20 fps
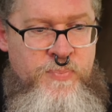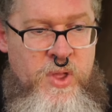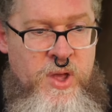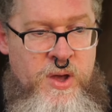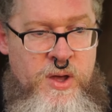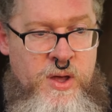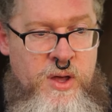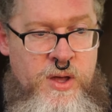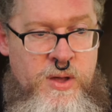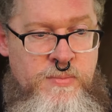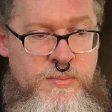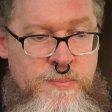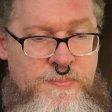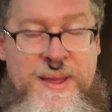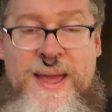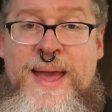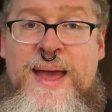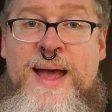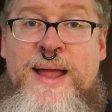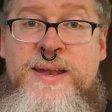uh,
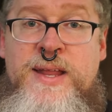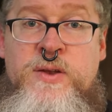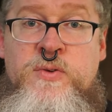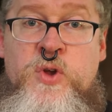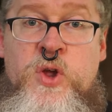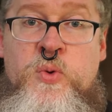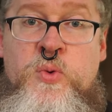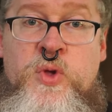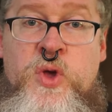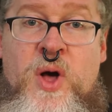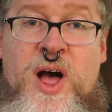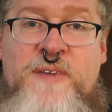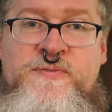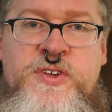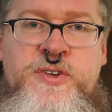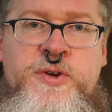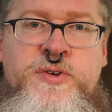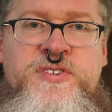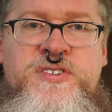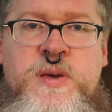banned, and you, you'll have
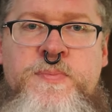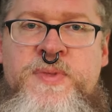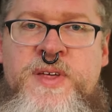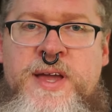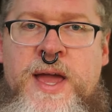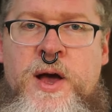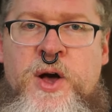to use something